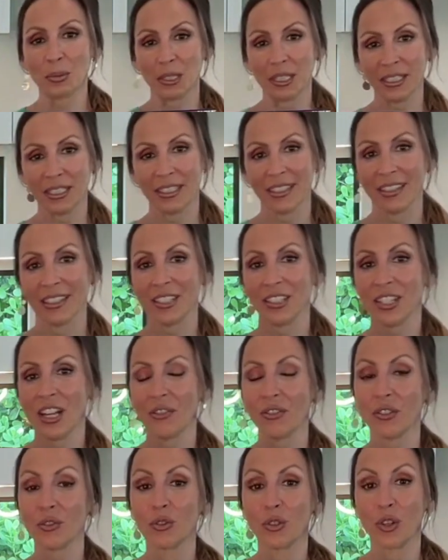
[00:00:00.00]
book, The
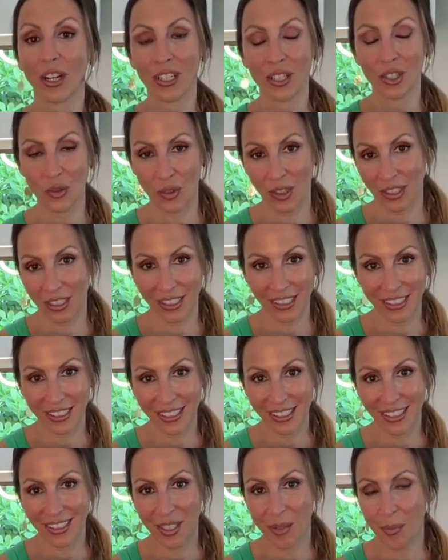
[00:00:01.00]
Chef of Greenwich
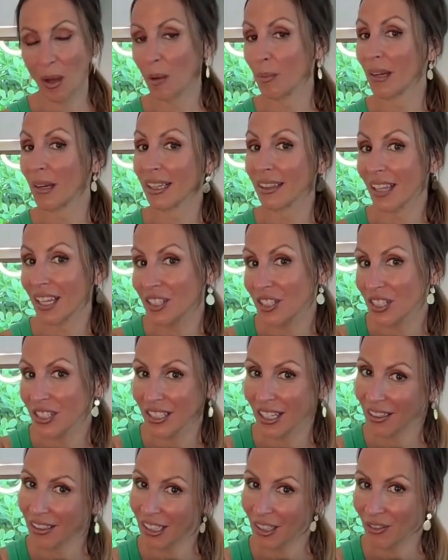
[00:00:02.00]
Village. It's about my
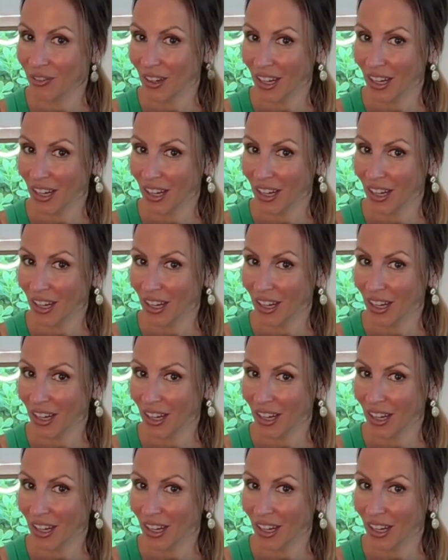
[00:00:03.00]
legendary